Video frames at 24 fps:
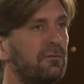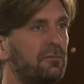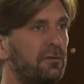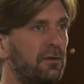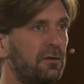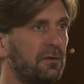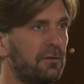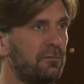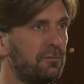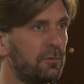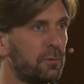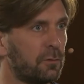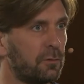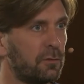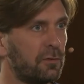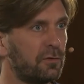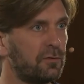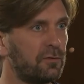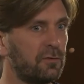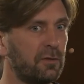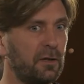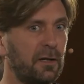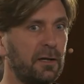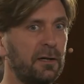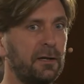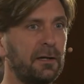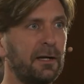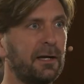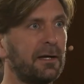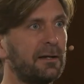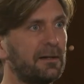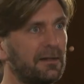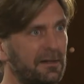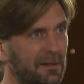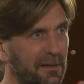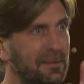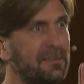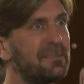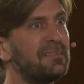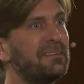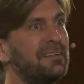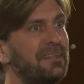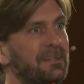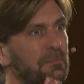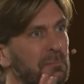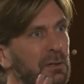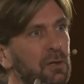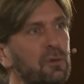of the divorce, and then let's
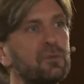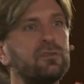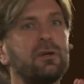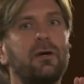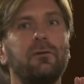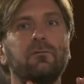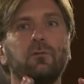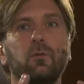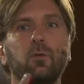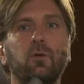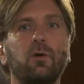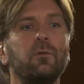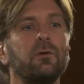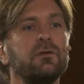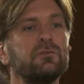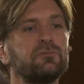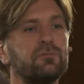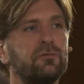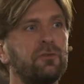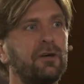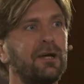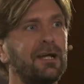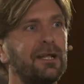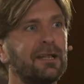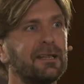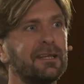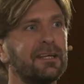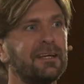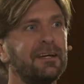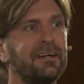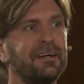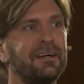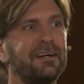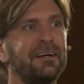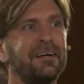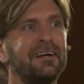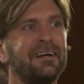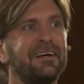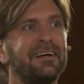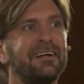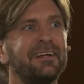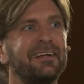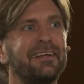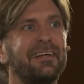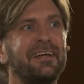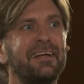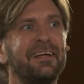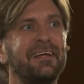see, because I've always felt
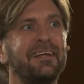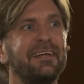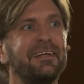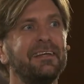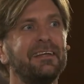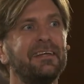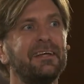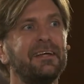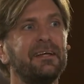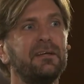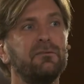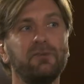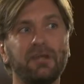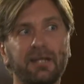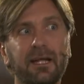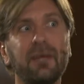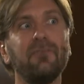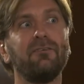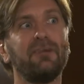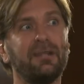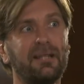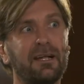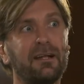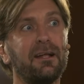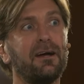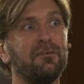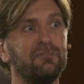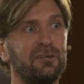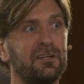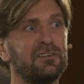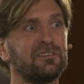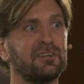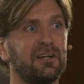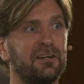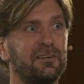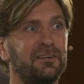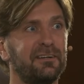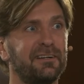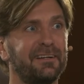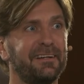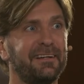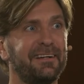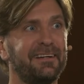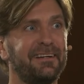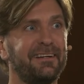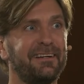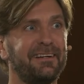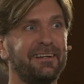they really, really love each other.
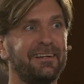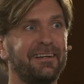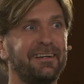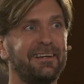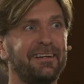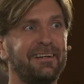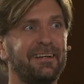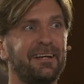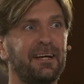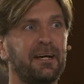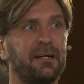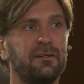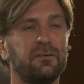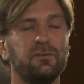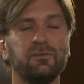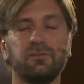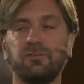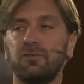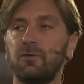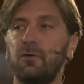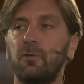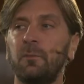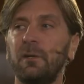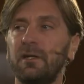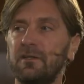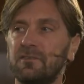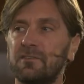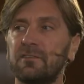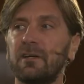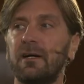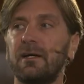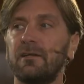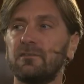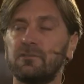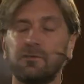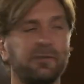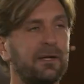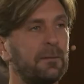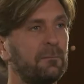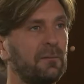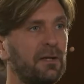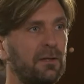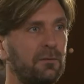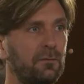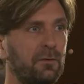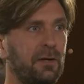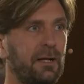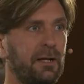There are so many sides of them
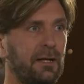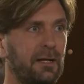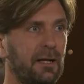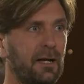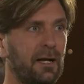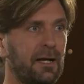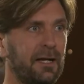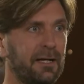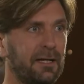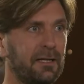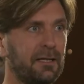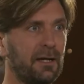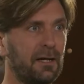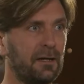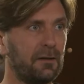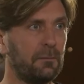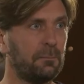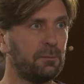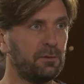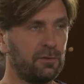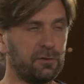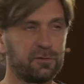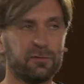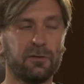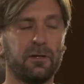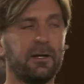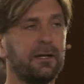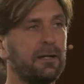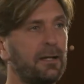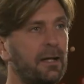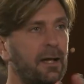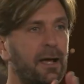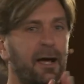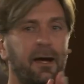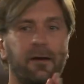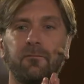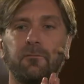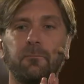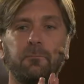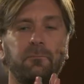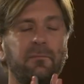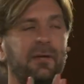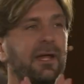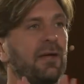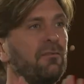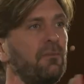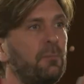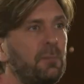that really like the other person, and they have
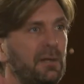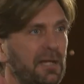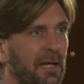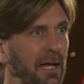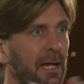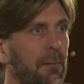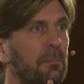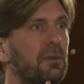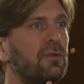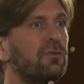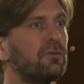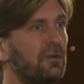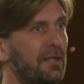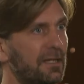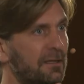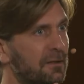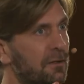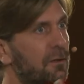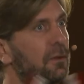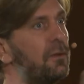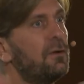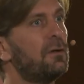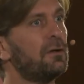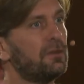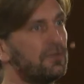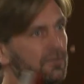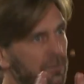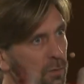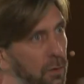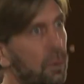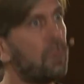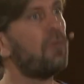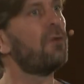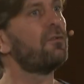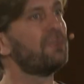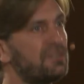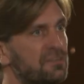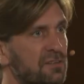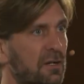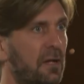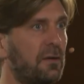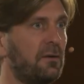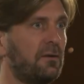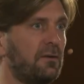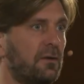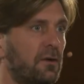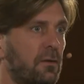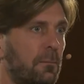never been able to let go of each
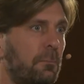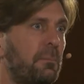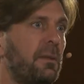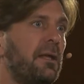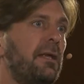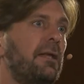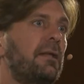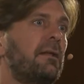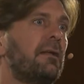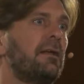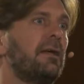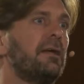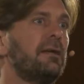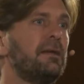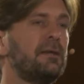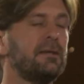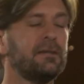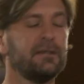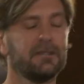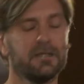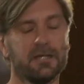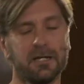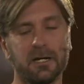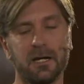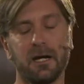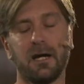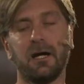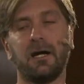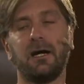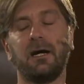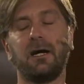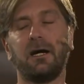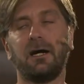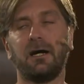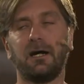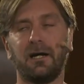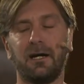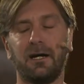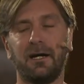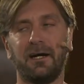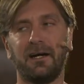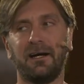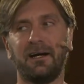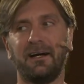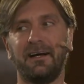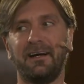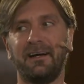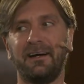other completely.
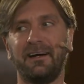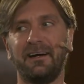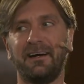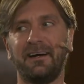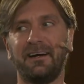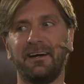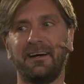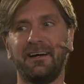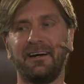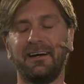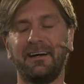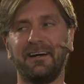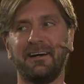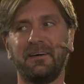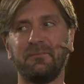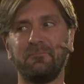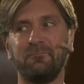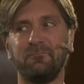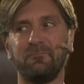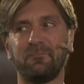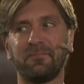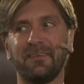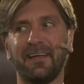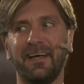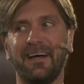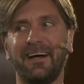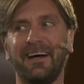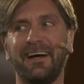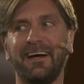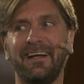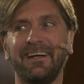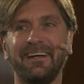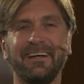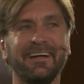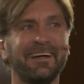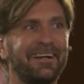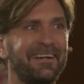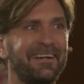And